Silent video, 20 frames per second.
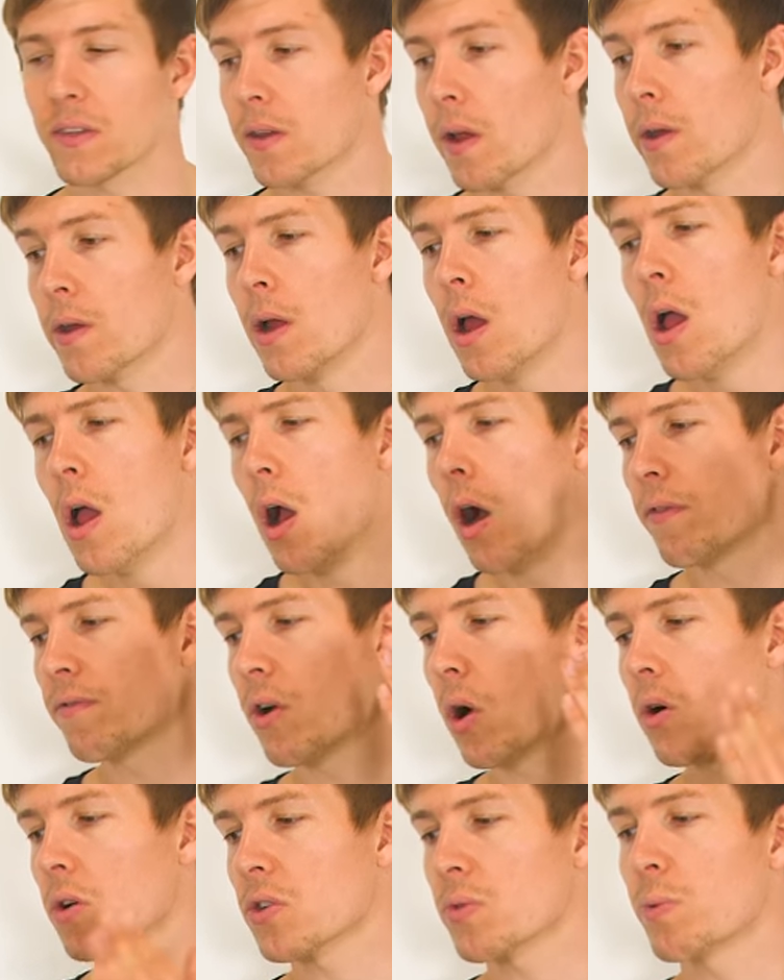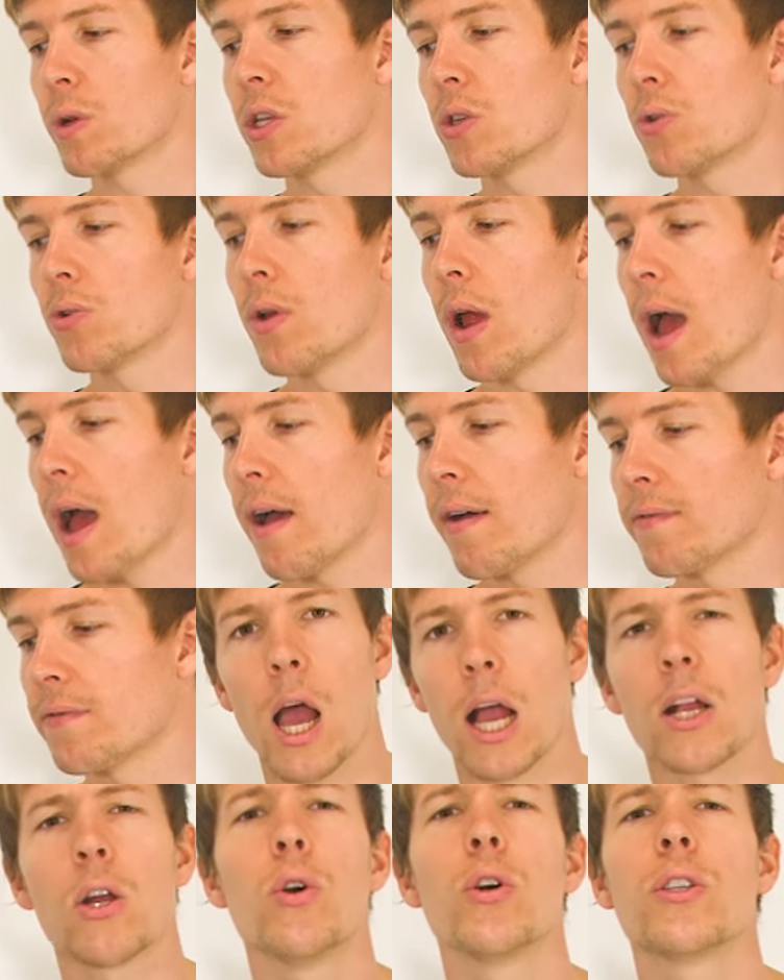So of course, we do have
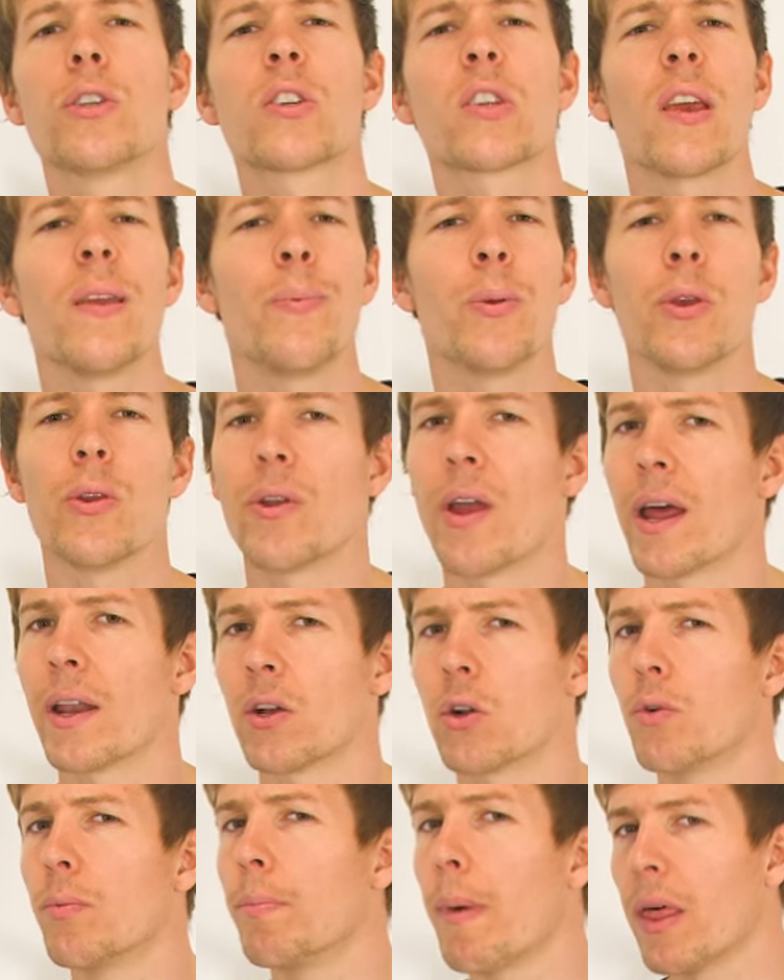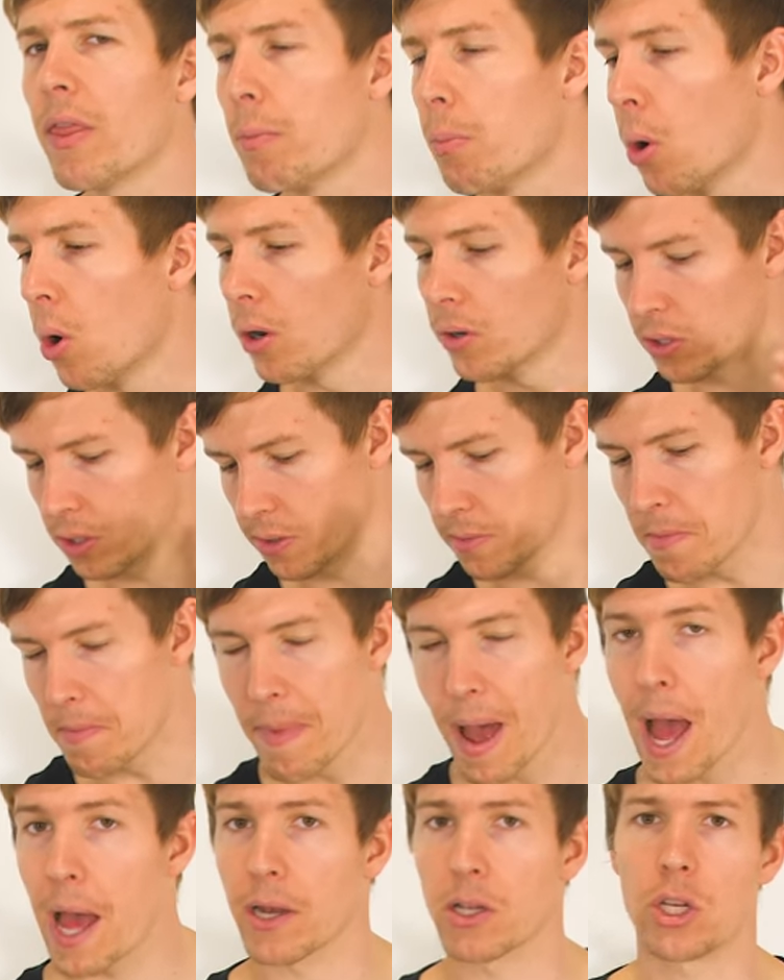a good CPU and a good motherboard to
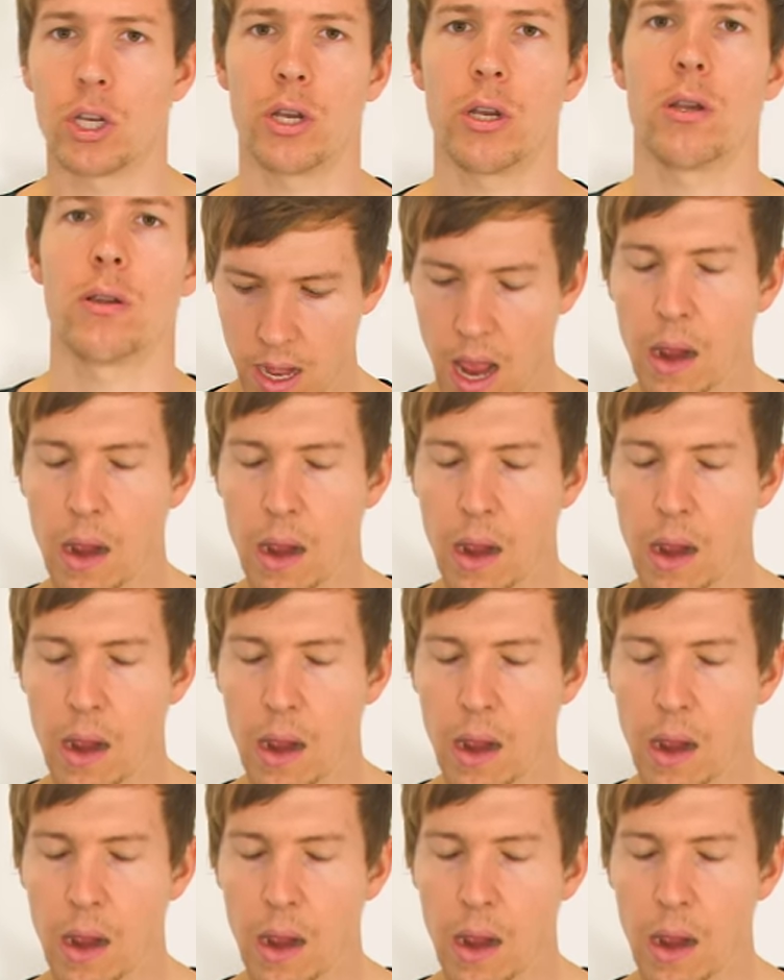match.